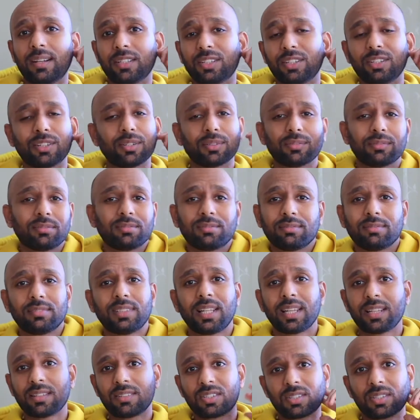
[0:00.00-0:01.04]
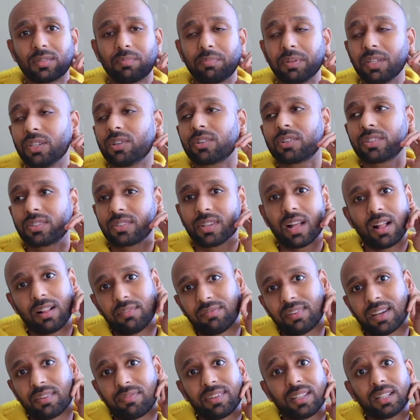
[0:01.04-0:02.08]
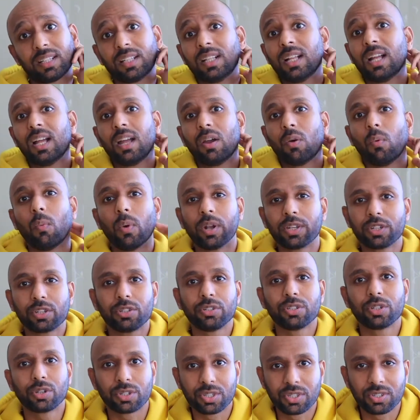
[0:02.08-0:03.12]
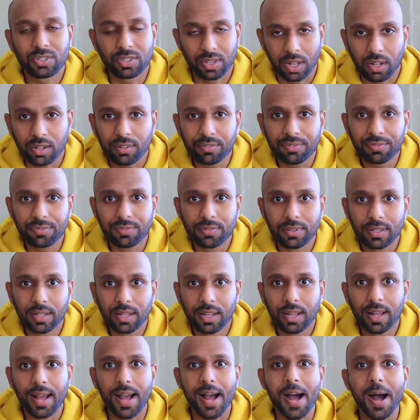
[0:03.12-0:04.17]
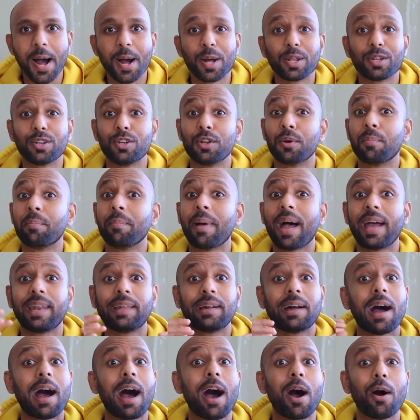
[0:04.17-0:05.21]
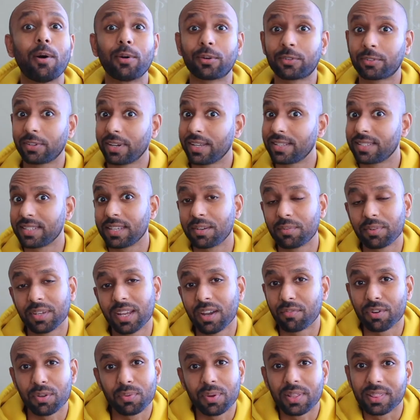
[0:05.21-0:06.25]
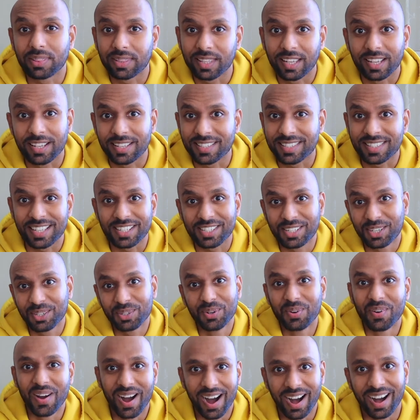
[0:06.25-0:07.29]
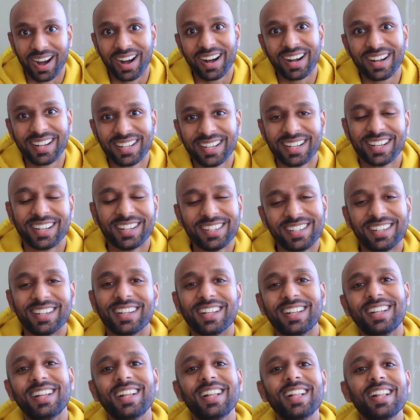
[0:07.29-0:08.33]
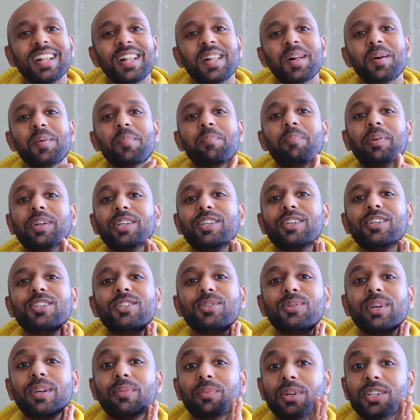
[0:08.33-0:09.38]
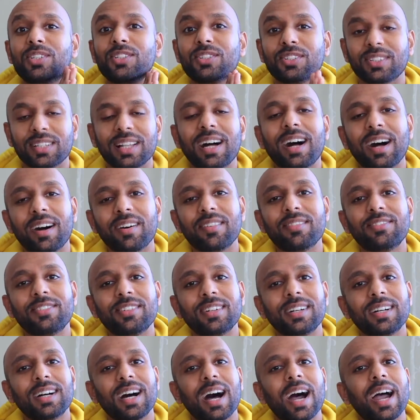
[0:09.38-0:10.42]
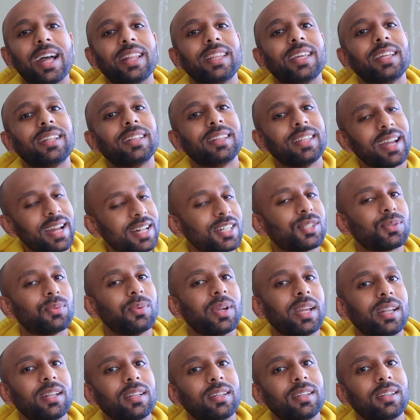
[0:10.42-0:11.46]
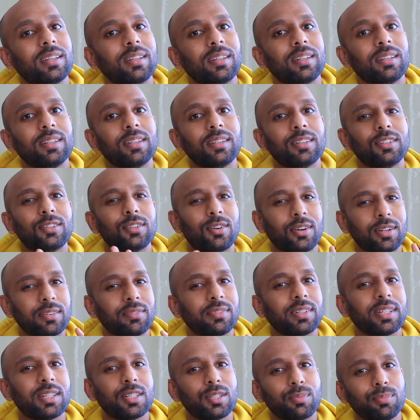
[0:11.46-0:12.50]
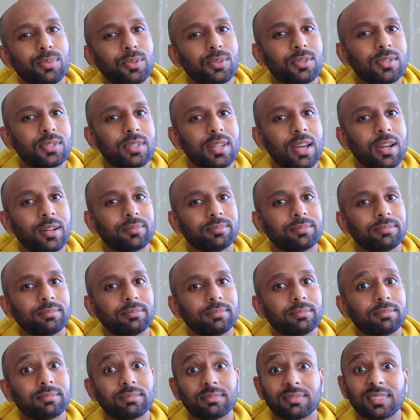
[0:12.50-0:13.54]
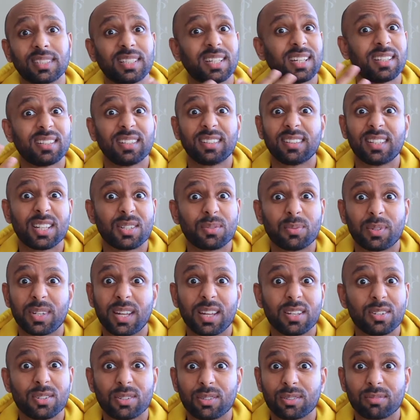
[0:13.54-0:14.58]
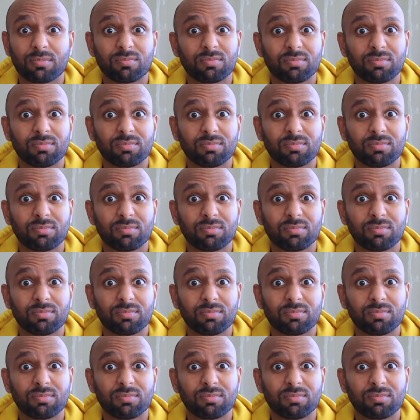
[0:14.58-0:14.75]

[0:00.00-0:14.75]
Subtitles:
you know, like, just be yourself. I feel when you're yourself, no matter how crazy everyone thinks that you are, but you're doing what you love, I think that's when confidence boosts up, and I think that's what I do.